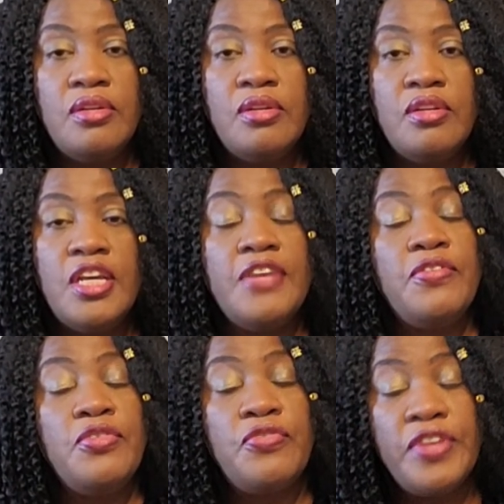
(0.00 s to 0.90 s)
If
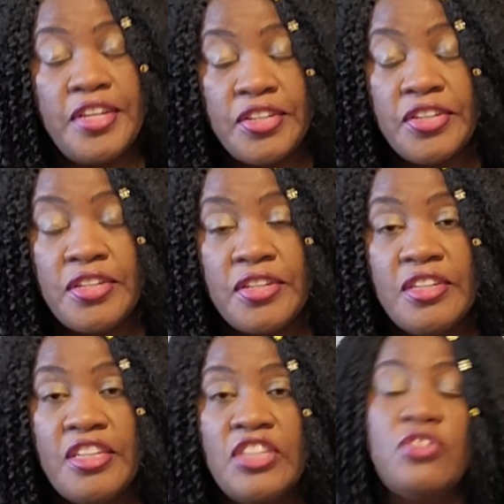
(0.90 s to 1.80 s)
you finish,
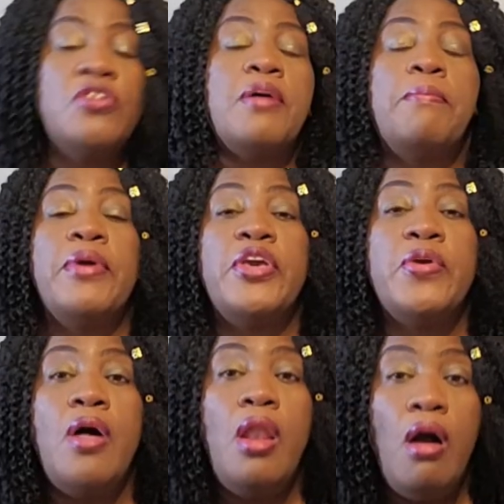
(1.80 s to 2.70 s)
it's gonna pay you
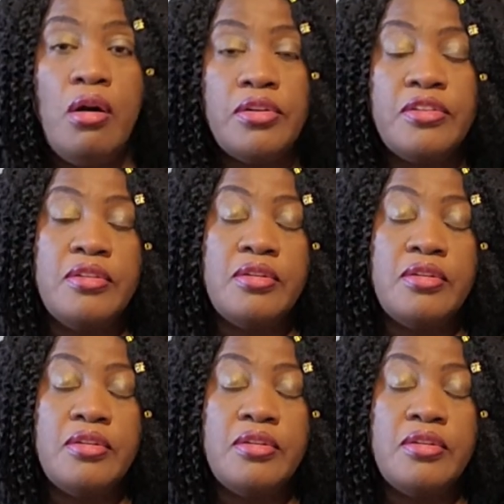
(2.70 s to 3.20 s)
a lot,